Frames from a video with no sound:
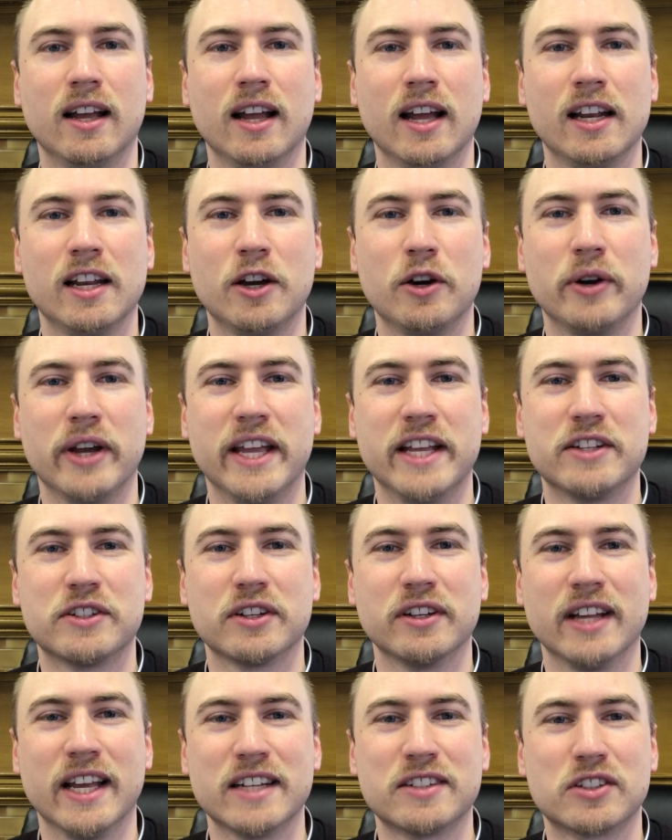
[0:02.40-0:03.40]
Hello,
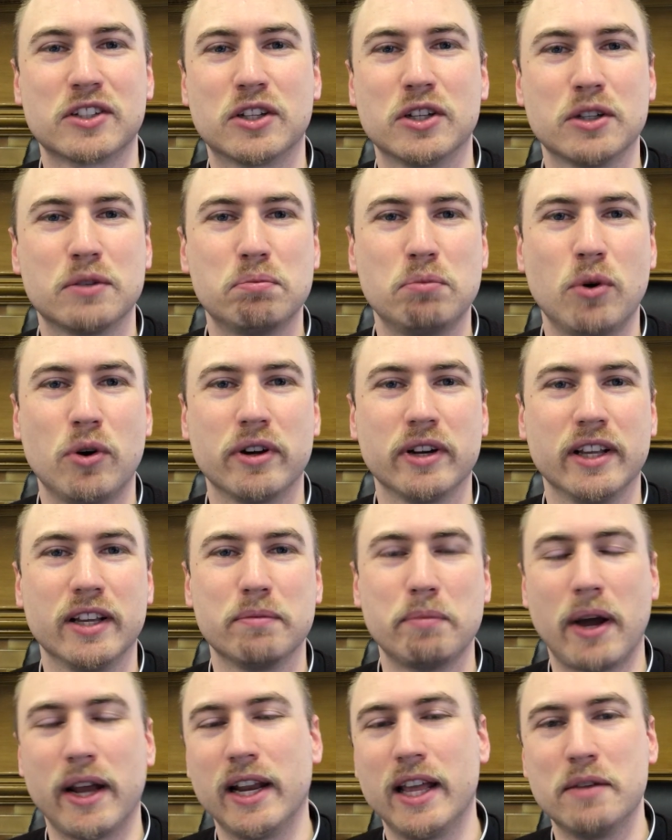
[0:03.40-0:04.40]
Internet. Good
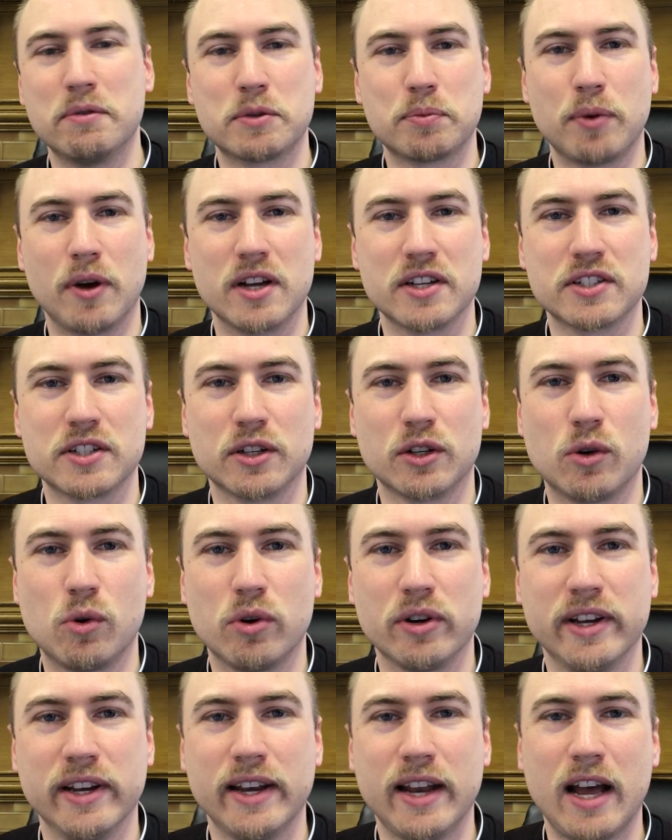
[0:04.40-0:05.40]
morning. My name's Pastor
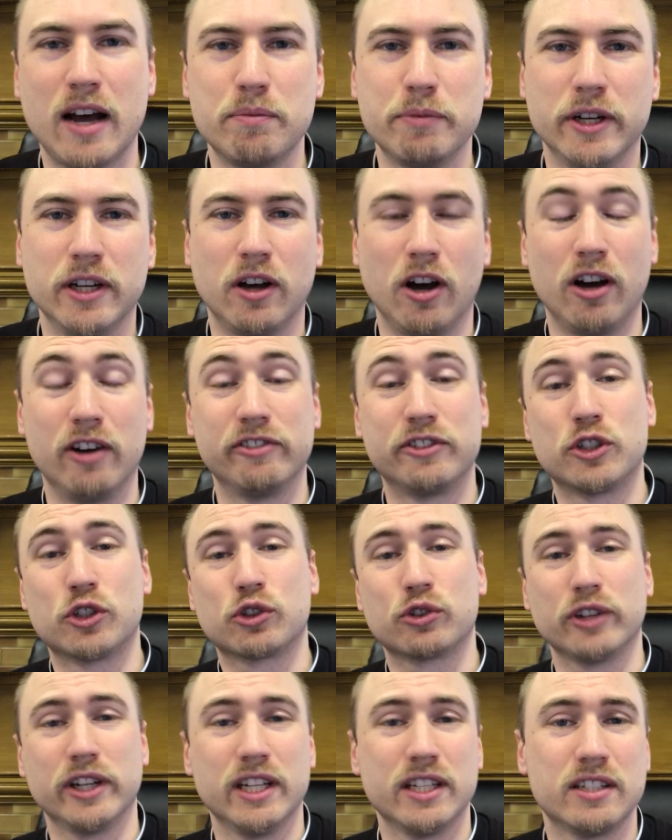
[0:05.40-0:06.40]
Gordon Nauman of
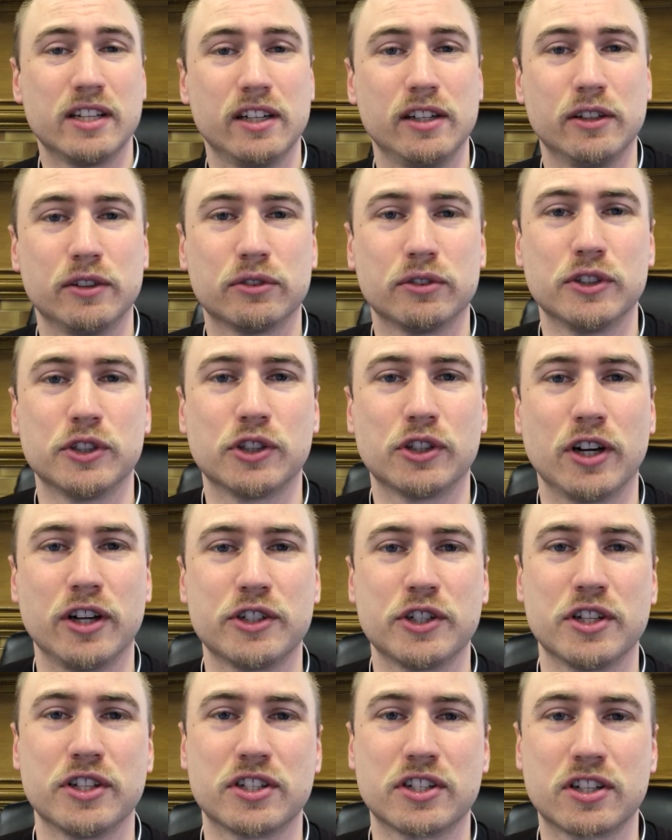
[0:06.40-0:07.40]
Trinity Lutheran
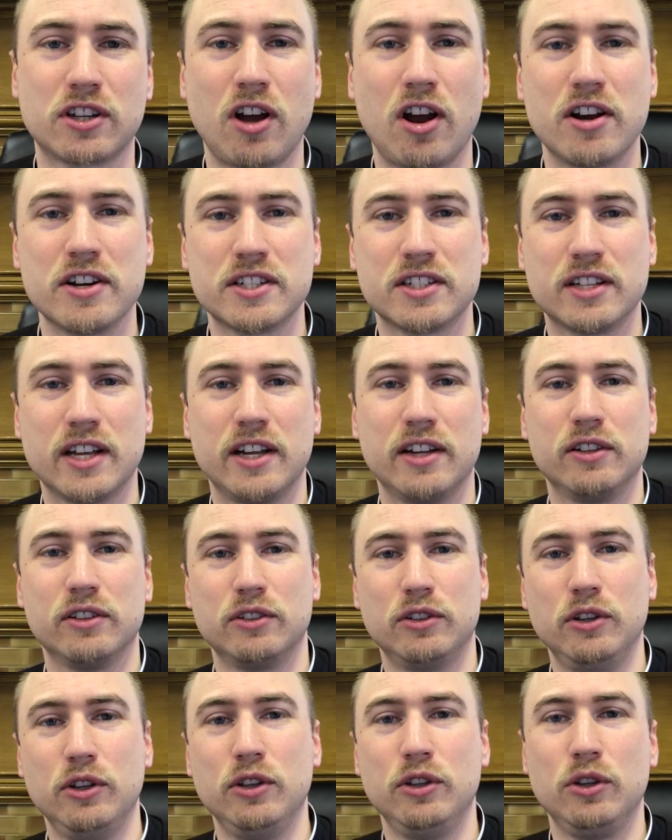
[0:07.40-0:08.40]
Church in Scarsdale,
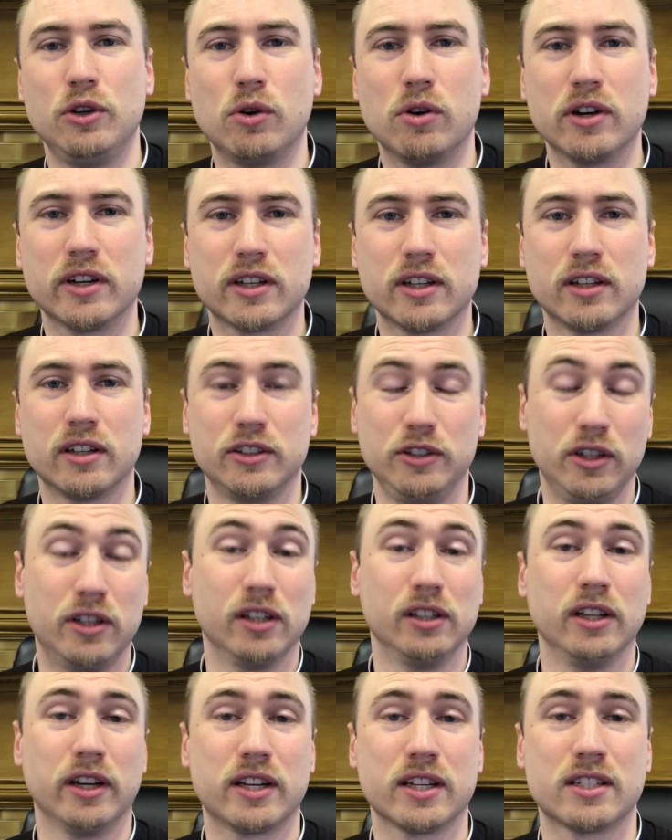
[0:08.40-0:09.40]
New York. You
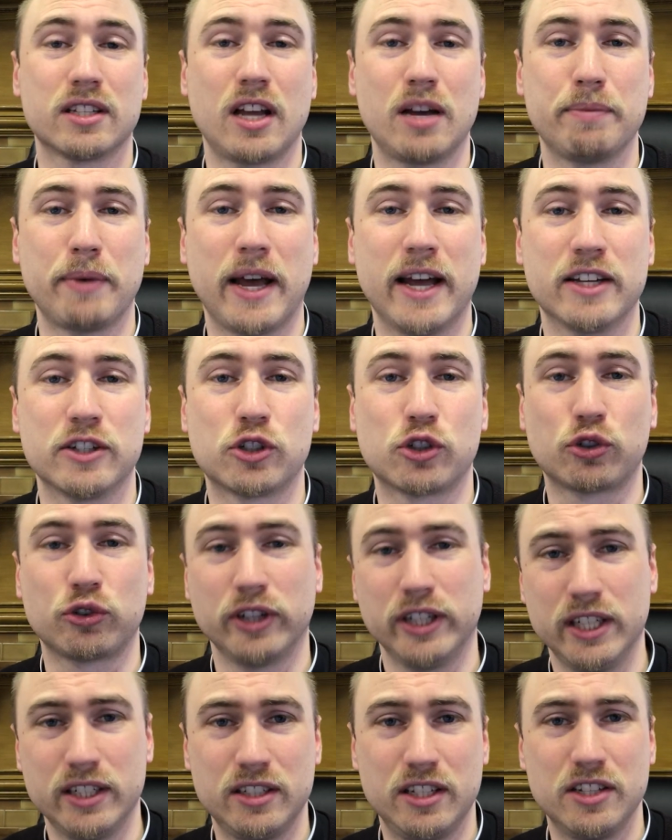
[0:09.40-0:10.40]
can look us up at
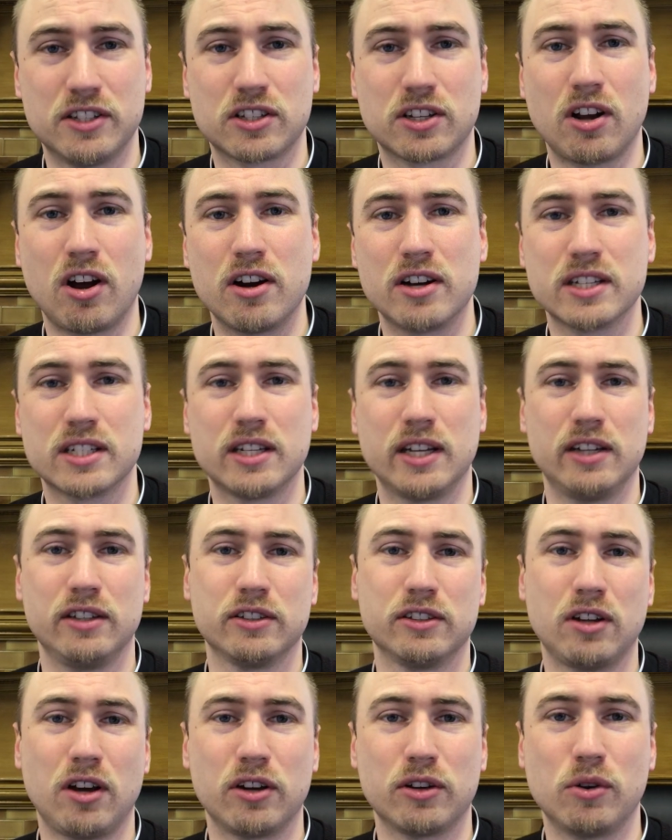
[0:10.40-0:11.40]

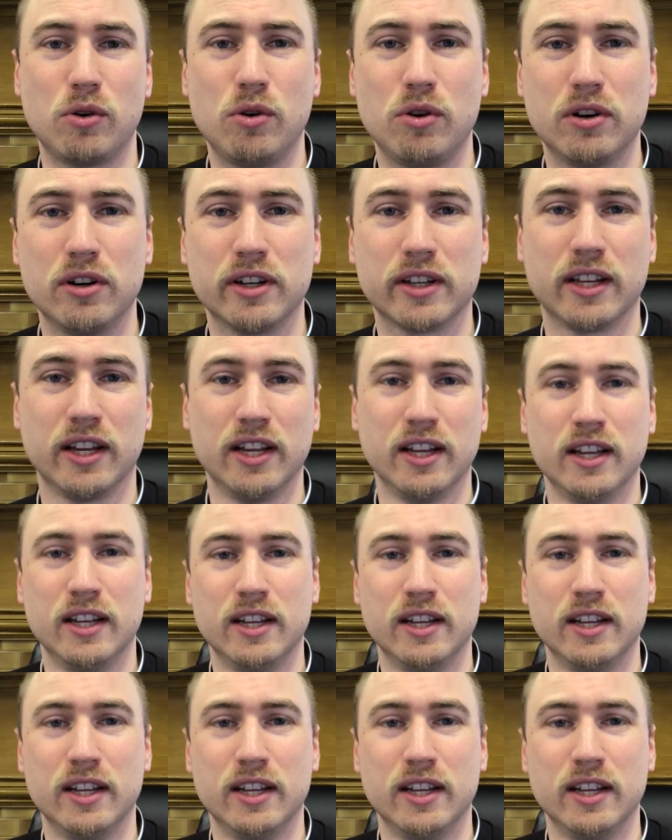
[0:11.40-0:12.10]
trinityscarsdale.org.